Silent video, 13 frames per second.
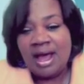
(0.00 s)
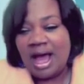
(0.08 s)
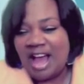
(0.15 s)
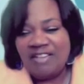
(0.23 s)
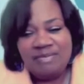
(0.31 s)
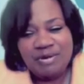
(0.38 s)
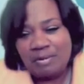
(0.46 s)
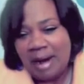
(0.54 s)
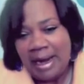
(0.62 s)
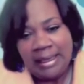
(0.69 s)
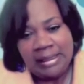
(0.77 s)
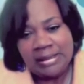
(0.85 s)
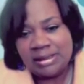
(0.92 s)
I've been
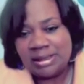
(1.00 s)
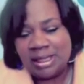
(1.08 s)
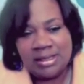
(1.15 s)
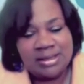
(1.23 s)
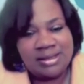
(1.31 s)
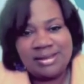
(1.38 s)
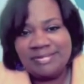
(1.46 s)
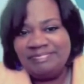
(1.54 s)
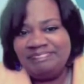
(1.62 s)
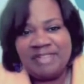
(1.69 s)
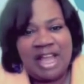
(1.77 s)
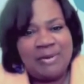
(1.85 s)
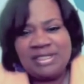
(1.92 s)
writing since
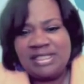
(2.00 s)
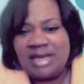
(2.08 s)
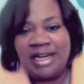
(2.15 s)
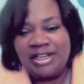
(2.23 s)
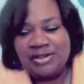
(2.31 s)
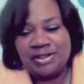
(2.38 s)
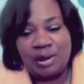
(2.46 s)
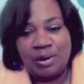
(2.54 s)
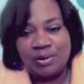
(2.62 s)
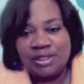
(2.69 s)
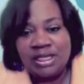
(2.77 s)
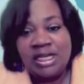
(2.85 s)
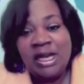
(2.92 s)
I was 9 years
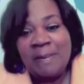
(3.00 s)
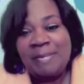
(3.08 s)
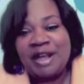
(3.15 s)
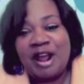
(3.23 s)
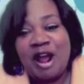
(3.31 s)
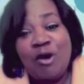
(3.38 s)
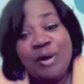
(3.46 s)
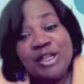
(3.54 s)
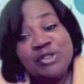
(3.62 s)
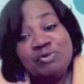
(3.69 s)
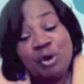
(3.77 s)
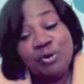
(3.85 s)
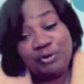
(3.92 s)
old, but I always
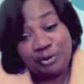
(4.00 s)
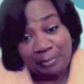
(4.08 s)
wrote for